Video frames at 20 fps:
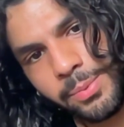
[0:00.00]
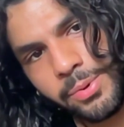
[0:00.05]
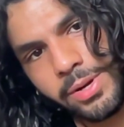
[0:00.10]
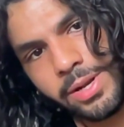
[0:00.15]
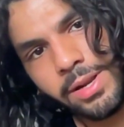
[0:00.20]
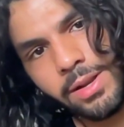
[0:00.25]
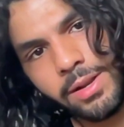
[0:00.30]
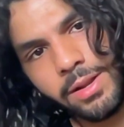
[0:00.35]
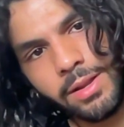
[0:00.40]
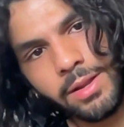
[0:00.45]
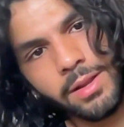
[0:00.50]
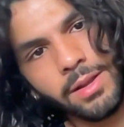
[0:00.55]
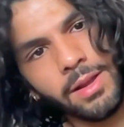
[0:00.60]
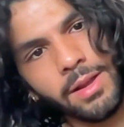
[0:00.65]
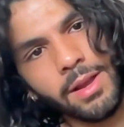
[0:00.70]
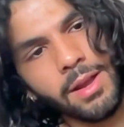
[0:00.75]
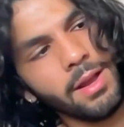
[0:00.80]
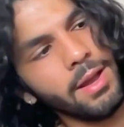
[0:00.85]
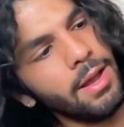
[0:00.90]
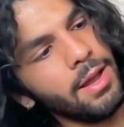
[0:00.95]
print
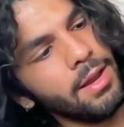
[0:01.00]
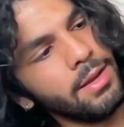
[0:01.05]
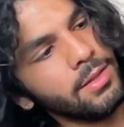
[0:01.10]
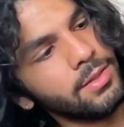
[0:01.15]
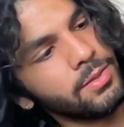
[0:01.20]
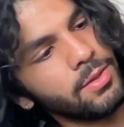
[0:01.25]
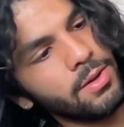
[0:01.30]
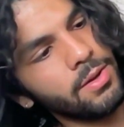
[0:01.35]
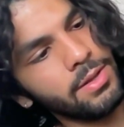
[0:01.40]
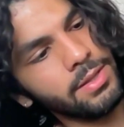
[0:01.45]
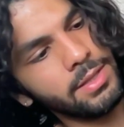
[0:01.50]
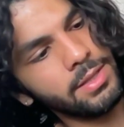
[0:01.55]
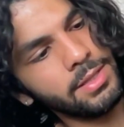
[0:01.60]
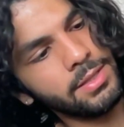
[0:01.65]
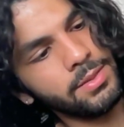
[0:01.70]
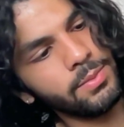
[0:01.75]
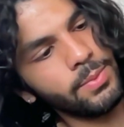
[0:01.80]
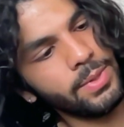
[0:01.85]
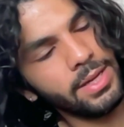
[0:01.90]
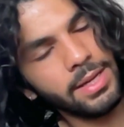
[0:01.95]
and it's got
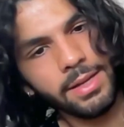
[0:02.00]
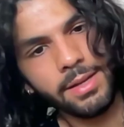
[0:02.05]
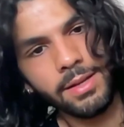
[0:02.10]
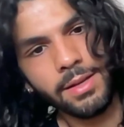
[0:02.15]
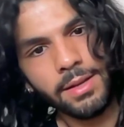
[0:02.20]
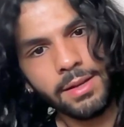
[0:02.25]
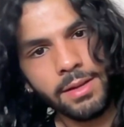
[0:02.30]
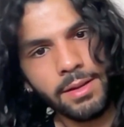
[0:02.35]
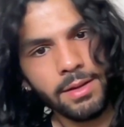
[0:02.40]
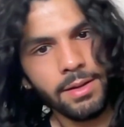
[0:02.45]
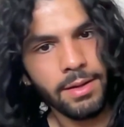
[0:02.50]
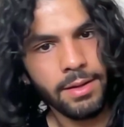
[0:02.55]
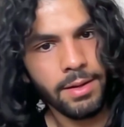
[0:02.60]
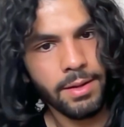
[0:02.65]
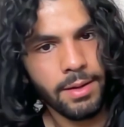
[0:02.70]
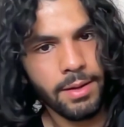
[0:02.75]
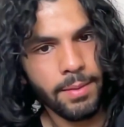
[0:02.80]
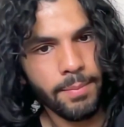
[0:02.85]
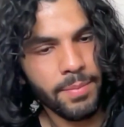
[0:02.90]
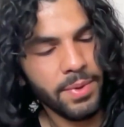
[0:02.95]
this weird
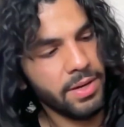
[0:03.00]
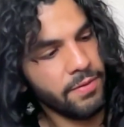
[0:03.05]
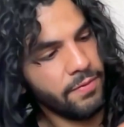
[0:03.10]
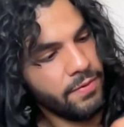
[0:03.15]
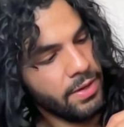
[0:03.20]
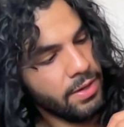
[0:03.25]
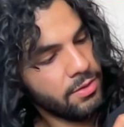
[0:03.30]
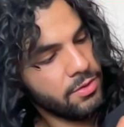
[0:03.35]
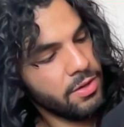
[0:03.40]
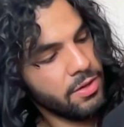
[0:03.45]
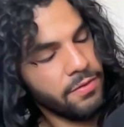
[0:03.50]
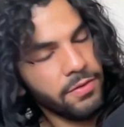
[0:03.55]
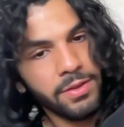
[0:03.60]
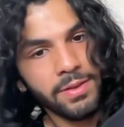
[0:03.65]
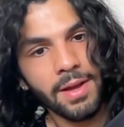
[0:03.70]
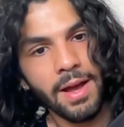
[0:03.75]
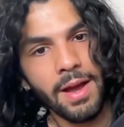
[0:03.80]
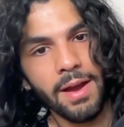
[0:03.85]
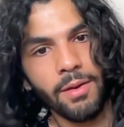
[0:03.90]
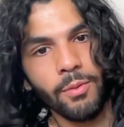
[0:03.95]
bead thing. So if you
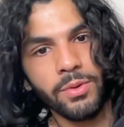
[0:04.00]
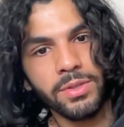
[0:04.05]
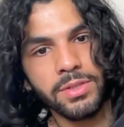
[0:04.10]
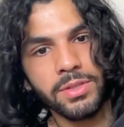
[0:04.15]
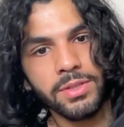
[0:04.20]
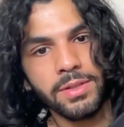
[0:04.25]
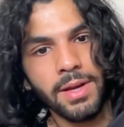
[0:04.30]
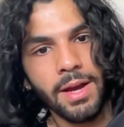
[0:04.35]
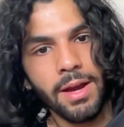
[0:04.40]
tie it, once you